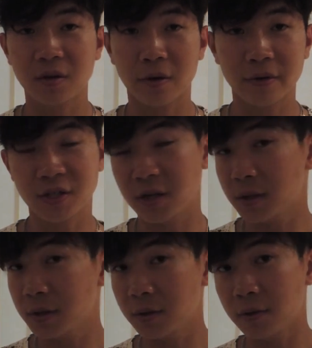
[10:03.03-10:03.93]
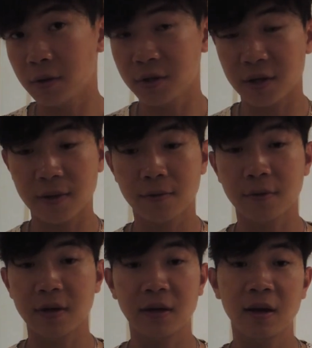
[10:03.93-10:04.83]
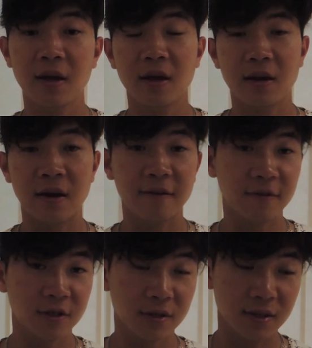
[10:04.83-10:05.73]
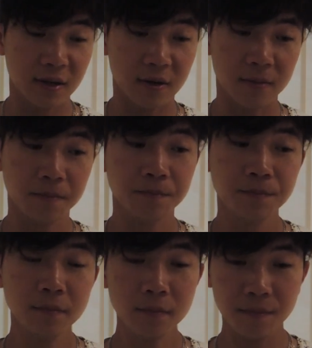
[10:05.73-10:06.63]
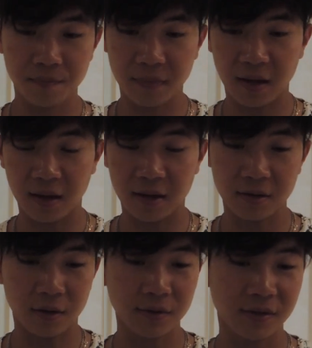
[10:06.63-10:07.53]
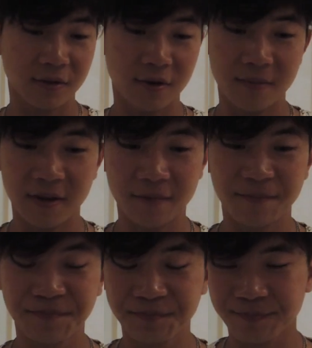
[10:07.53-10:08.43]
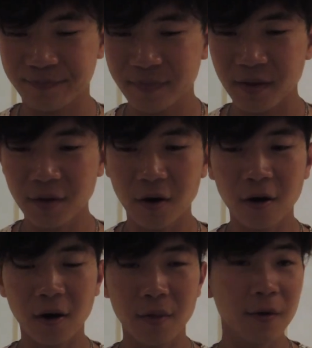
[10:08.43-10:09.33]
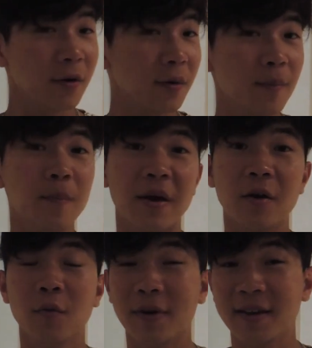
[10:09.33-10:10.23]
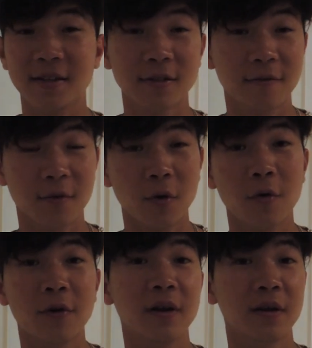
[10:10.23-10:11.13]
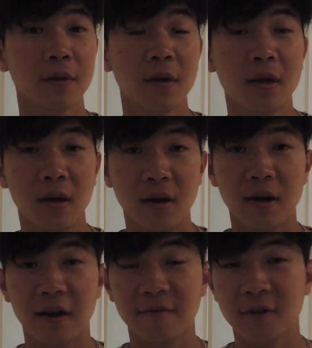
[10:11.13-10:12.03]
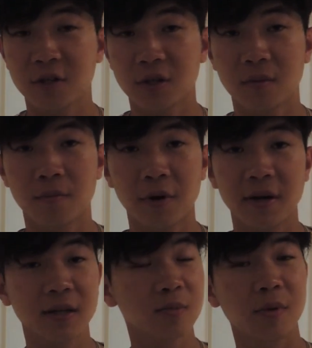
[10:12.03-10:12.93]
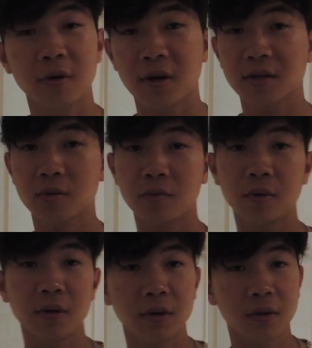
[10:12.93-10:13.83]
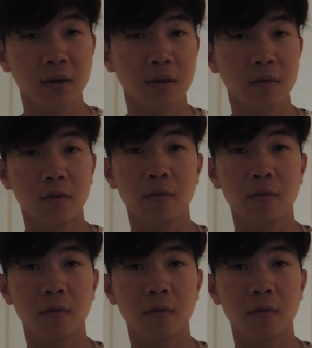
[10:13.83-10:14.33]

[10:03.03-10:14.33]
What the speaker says: you know, a Gen 2 or Gen 3 night vision setup, and also, I mean, there are other better ways of recording night vision. Brain Exploder has a really good